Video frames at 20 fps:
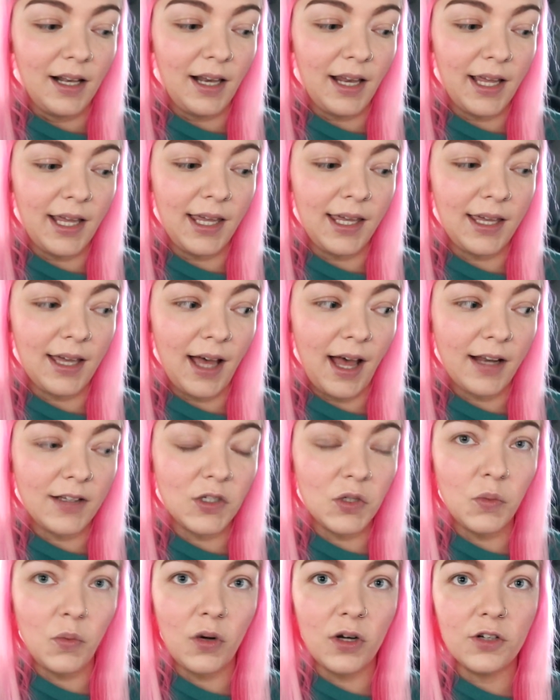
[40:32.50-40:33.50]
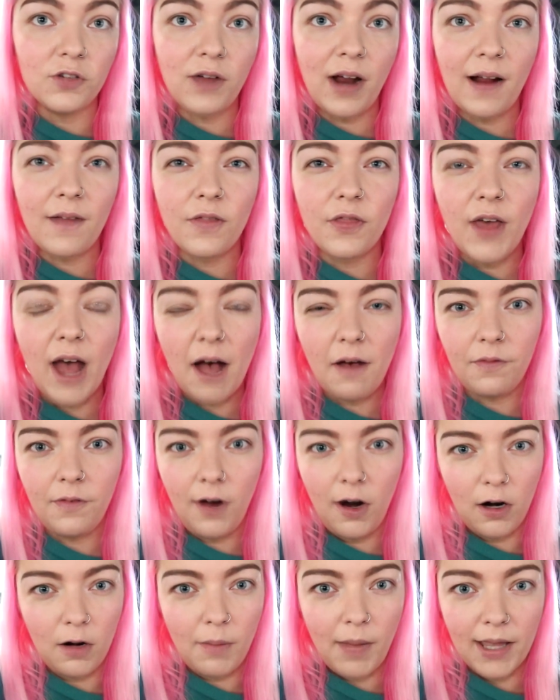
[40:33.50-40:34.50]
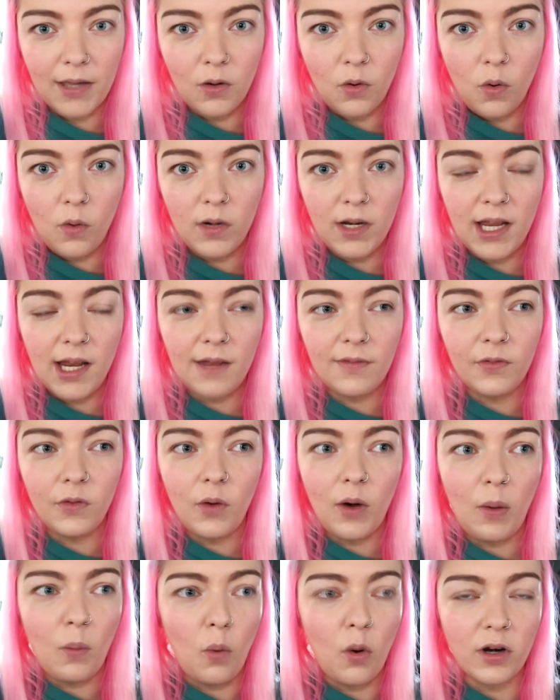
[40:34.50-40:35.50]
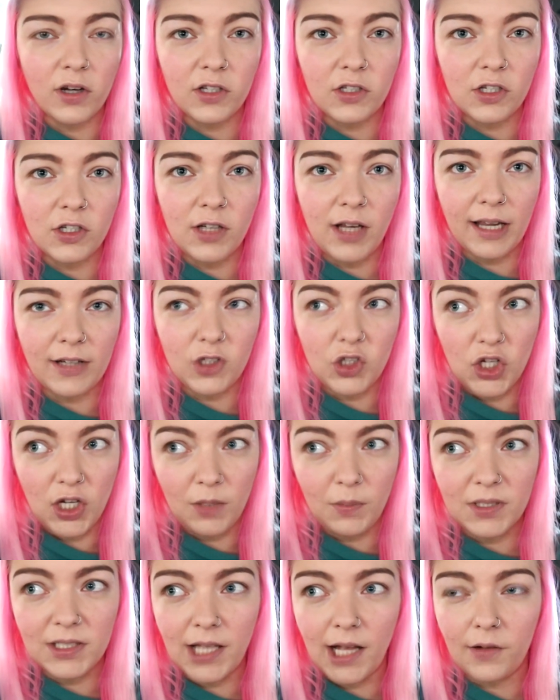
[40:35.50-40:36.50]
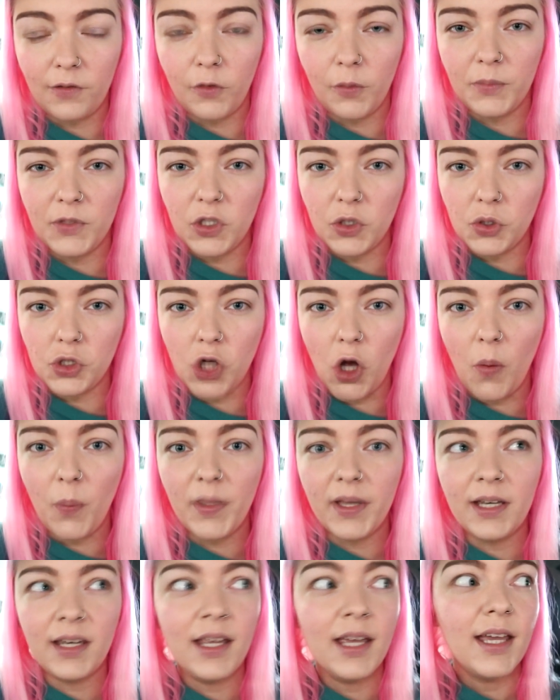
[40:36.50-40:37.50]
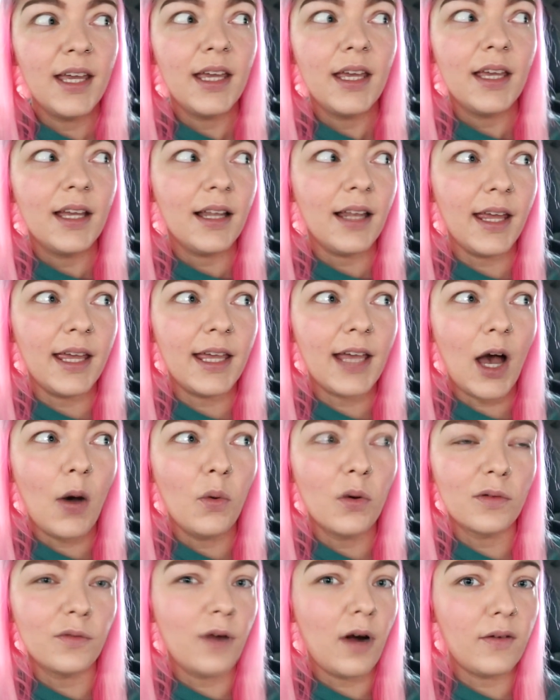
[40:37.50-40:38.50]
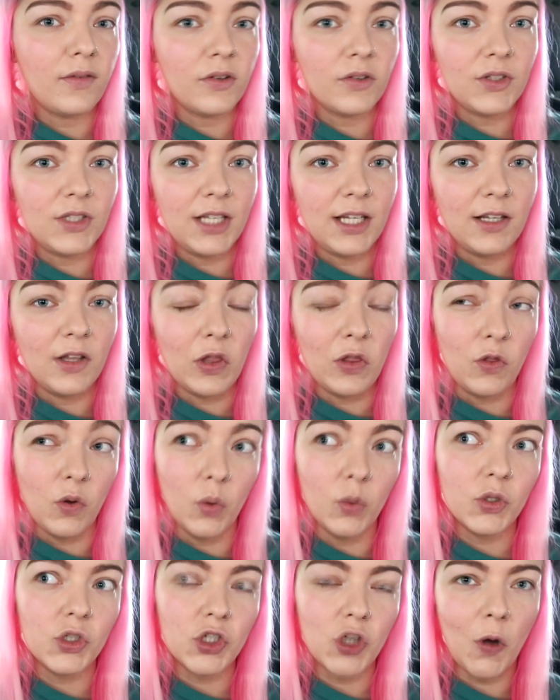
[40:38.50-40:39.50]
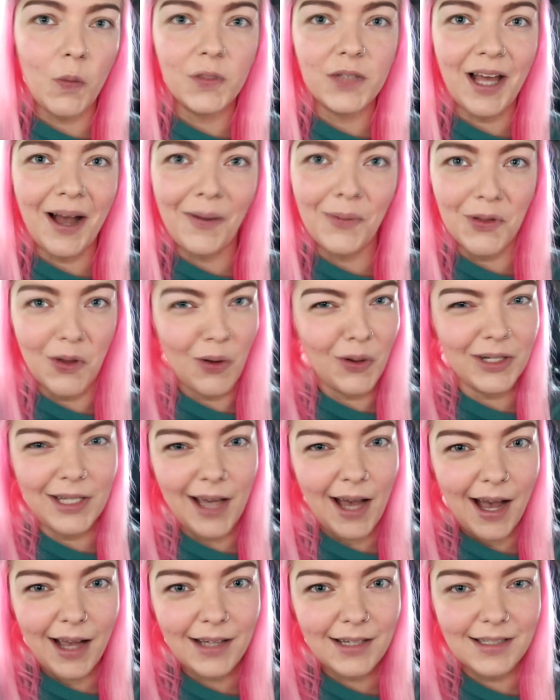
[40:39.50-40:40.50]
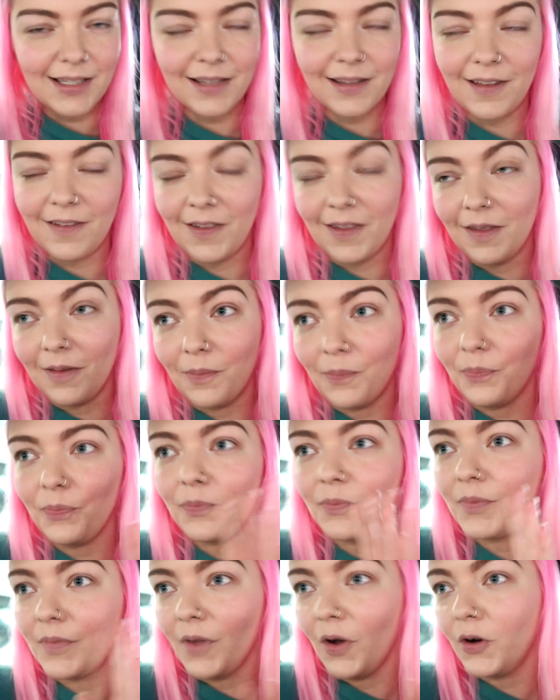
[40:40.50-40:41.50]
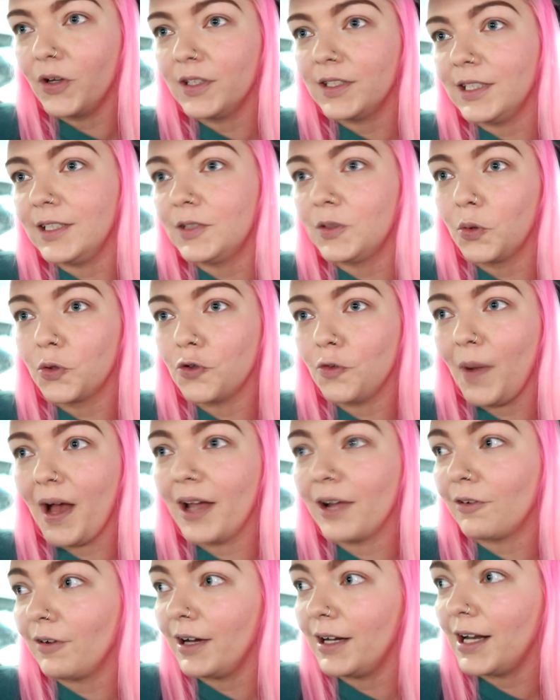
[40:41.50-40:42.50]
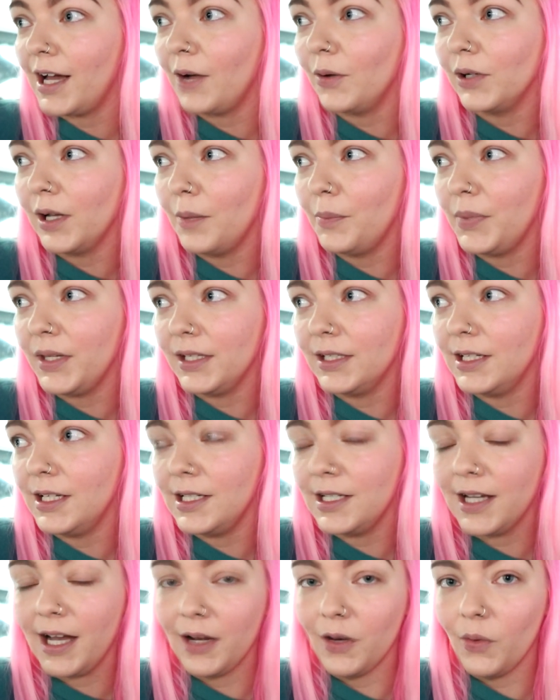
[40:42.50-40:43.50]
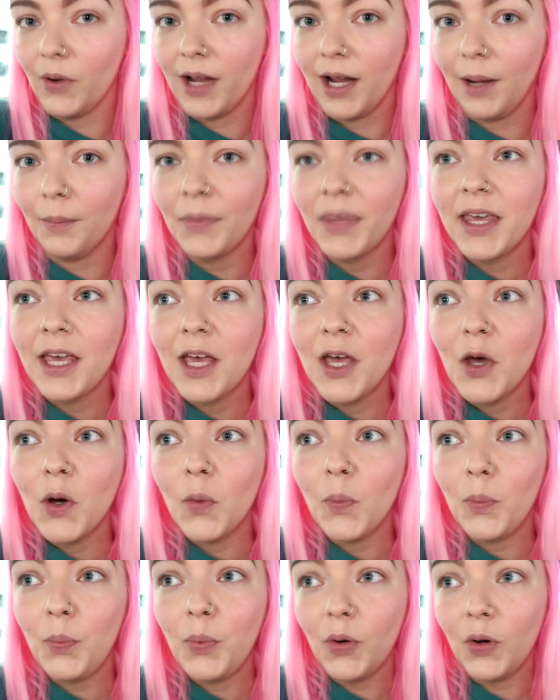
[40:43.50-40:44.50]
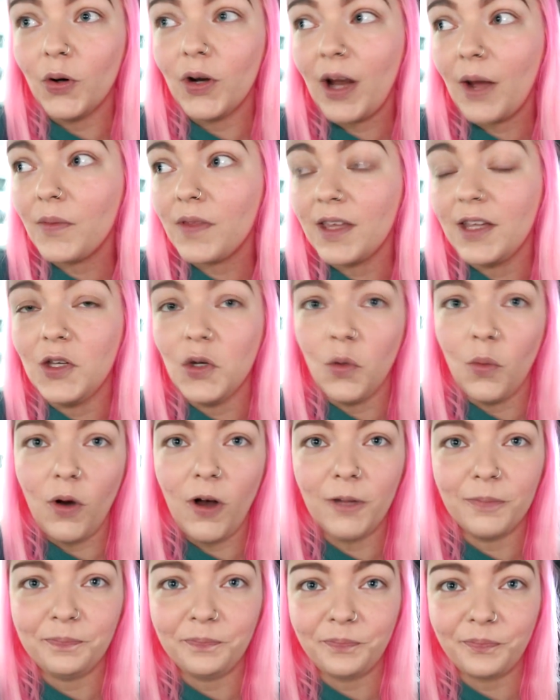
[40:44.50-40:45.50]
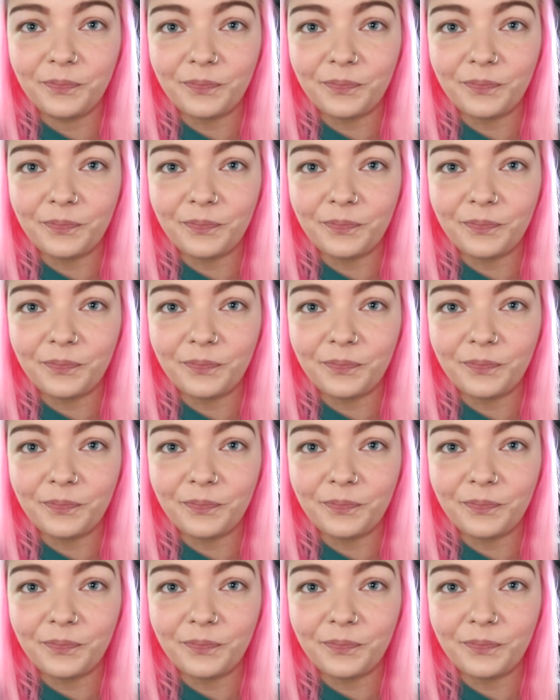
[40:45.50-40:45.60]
Like, I didn't want to drive that far on my own, even though I wanted to like chain myself up and do shopping. Like, I would have rather stayed at those shops that I was already at. This is honestly so dramatic right now, and I'm being an idiot. I know I am. But I was like, you know what?